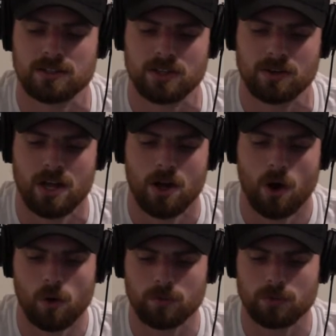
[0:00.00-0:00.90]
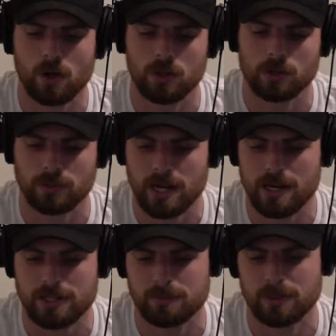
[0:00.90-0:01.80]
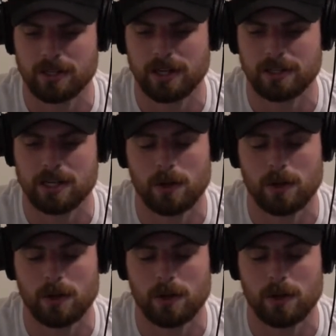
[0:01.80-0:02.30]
So overall, a great experience,